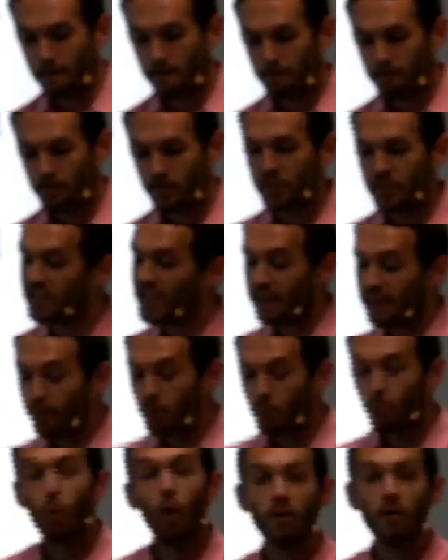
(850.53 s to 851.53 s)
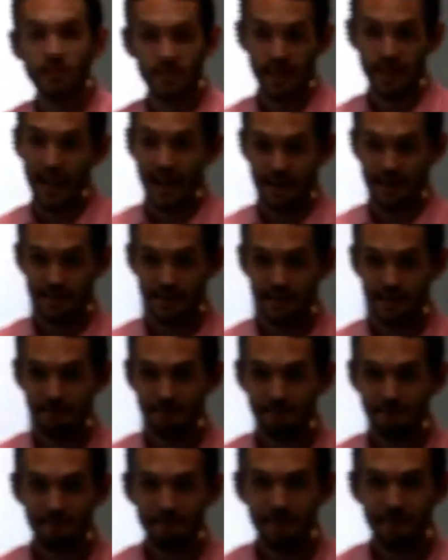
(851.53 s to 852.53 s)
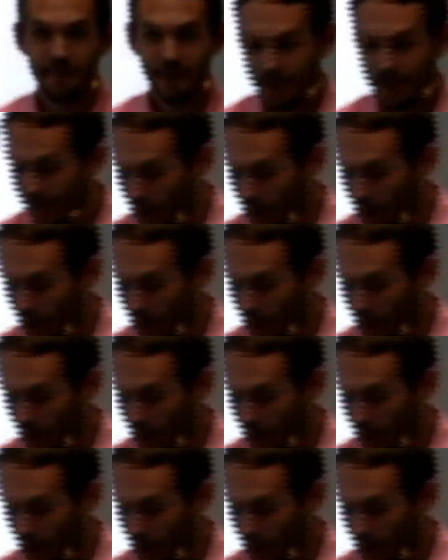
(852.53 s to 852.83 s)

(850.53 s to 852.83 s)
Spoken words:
Does he even want that? Now,